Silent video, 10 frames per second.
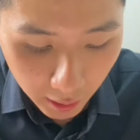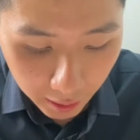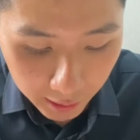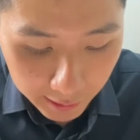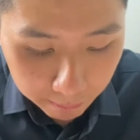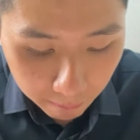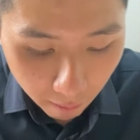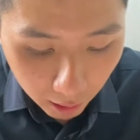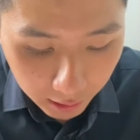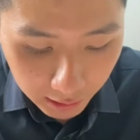Is
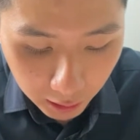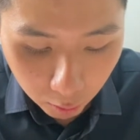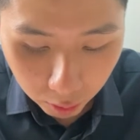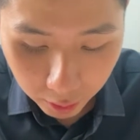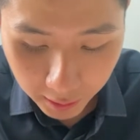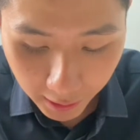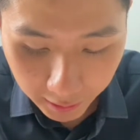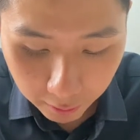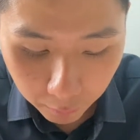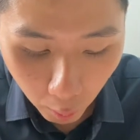mark equal to
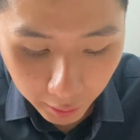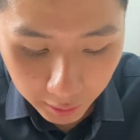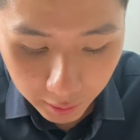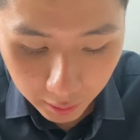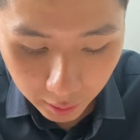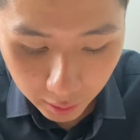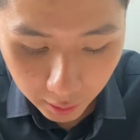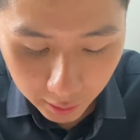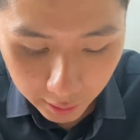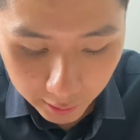-1?
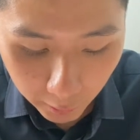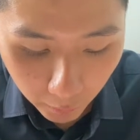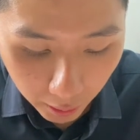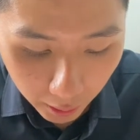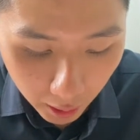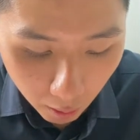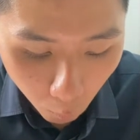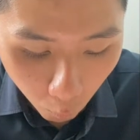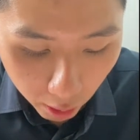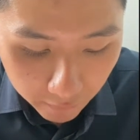So
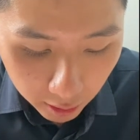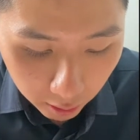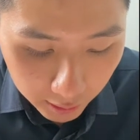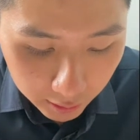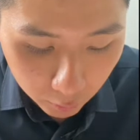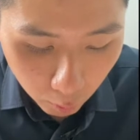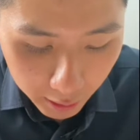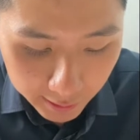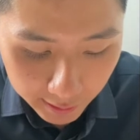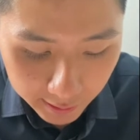if you look into what
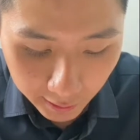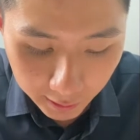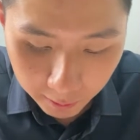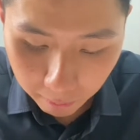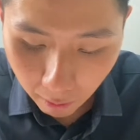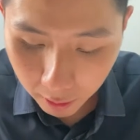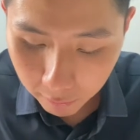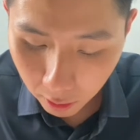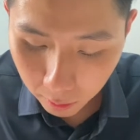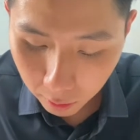is inside the mark
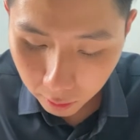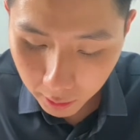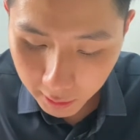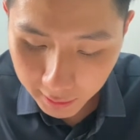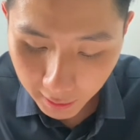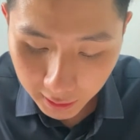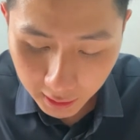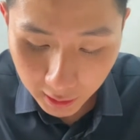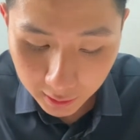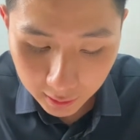variable, it's
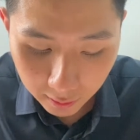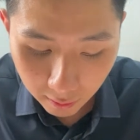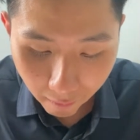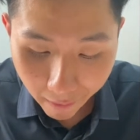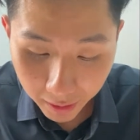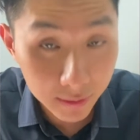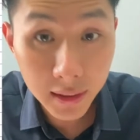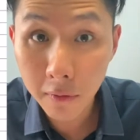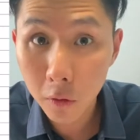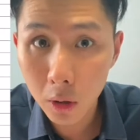88.
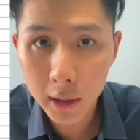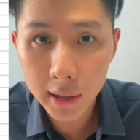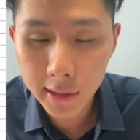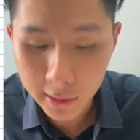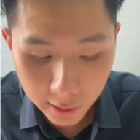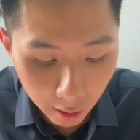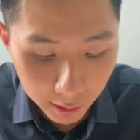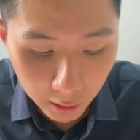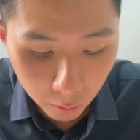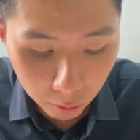Therefore, it is not
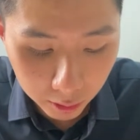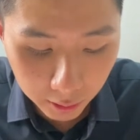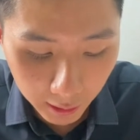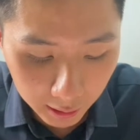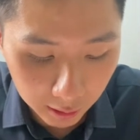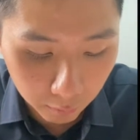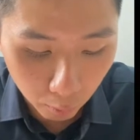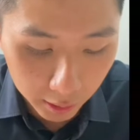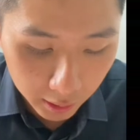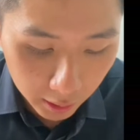equal to
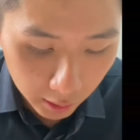-1.